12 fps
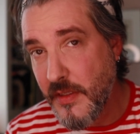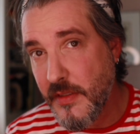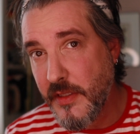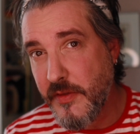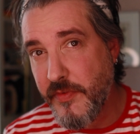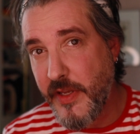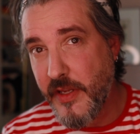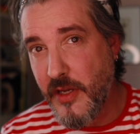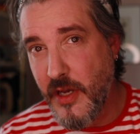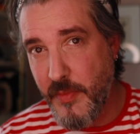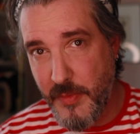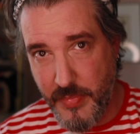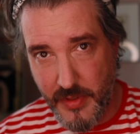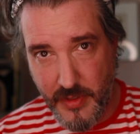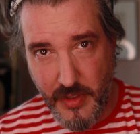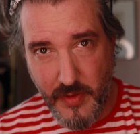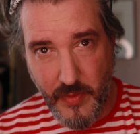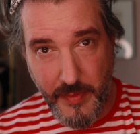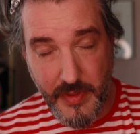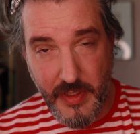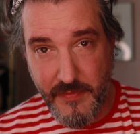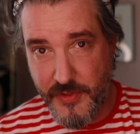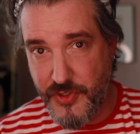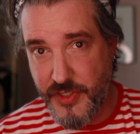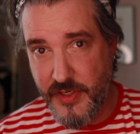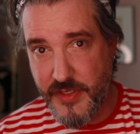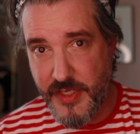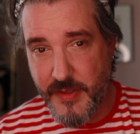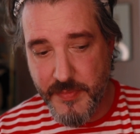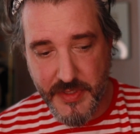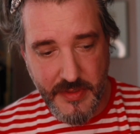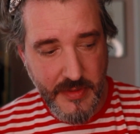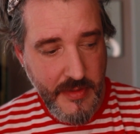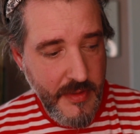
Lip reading: Leave a comment below. I would love to share tips.